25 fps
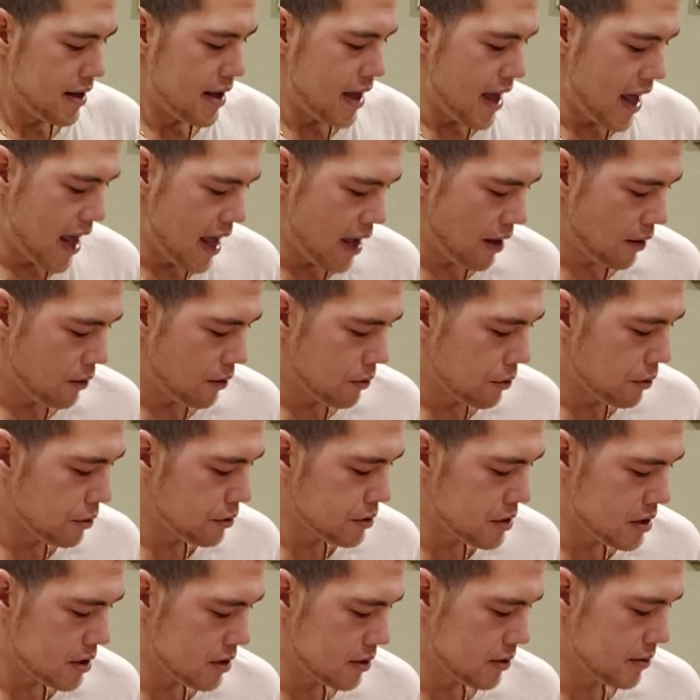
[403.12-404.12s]

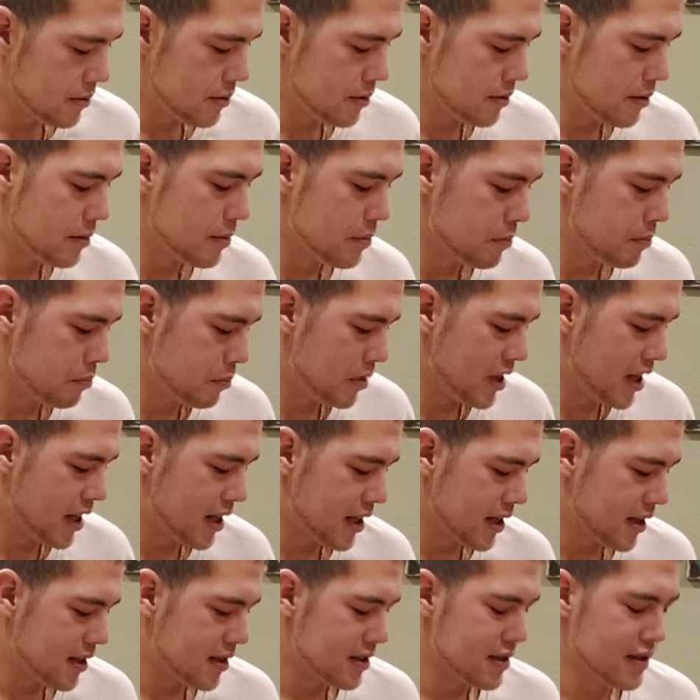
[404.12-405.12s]
ankles
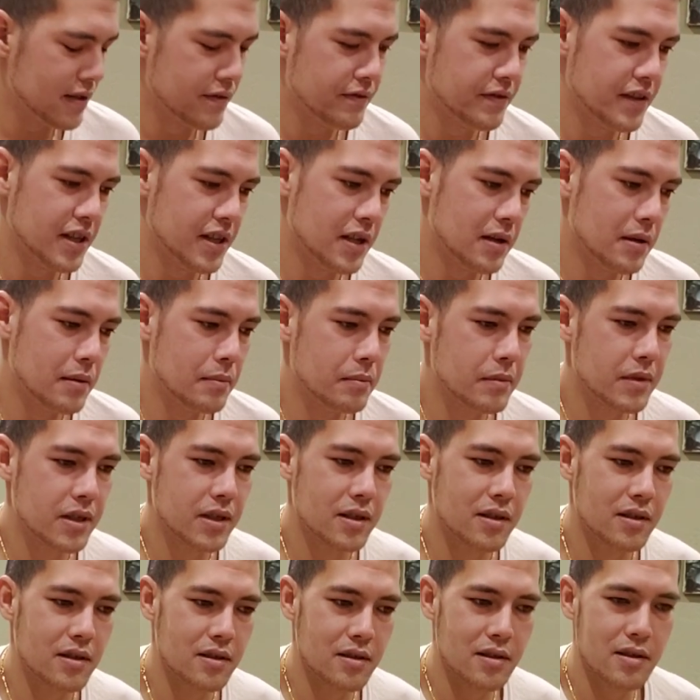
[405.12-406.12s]
because of them
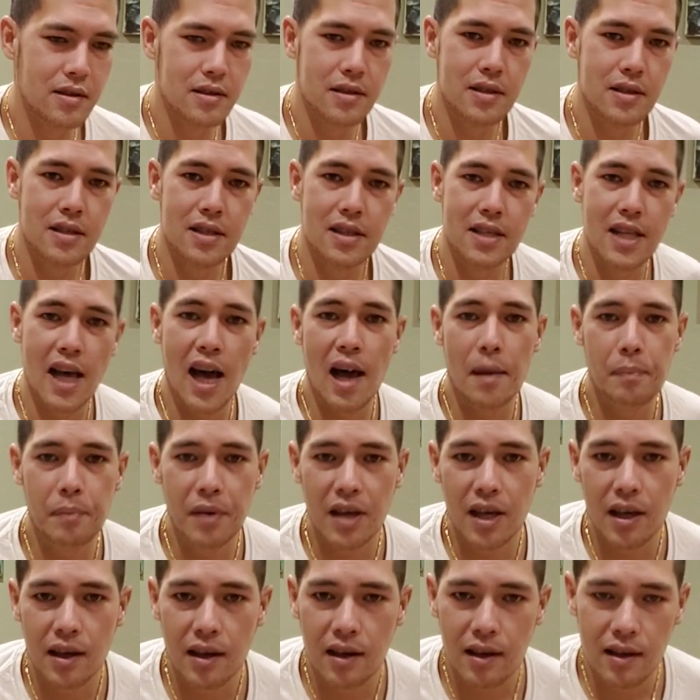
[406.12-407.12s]

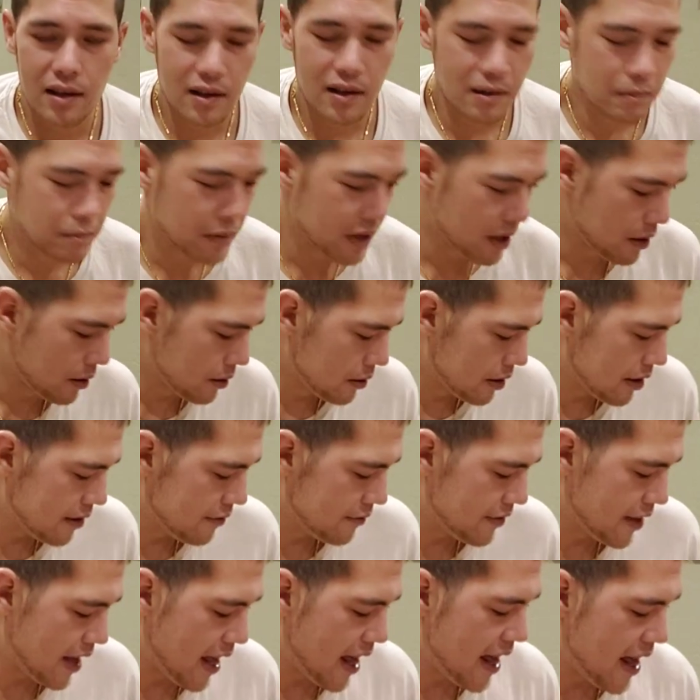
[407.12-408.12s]
stopping in the middle of
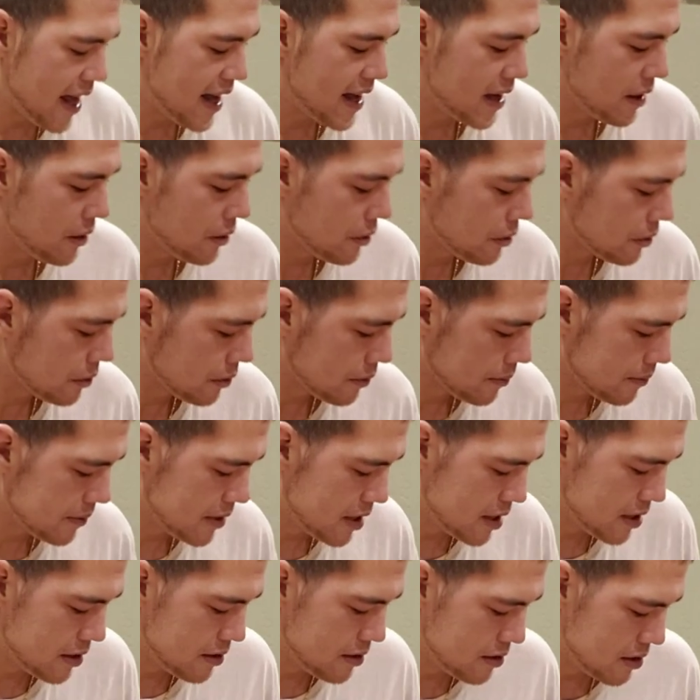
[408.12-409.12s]
the aisle
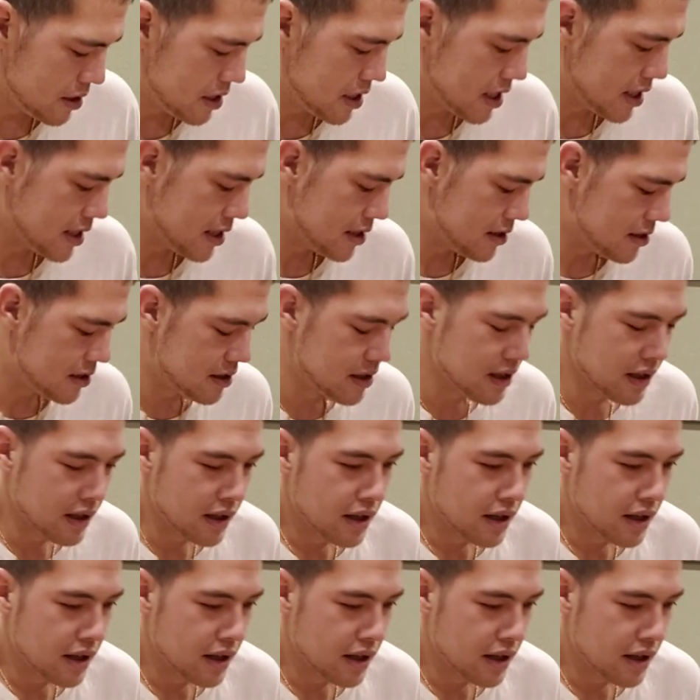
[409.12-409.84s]
and just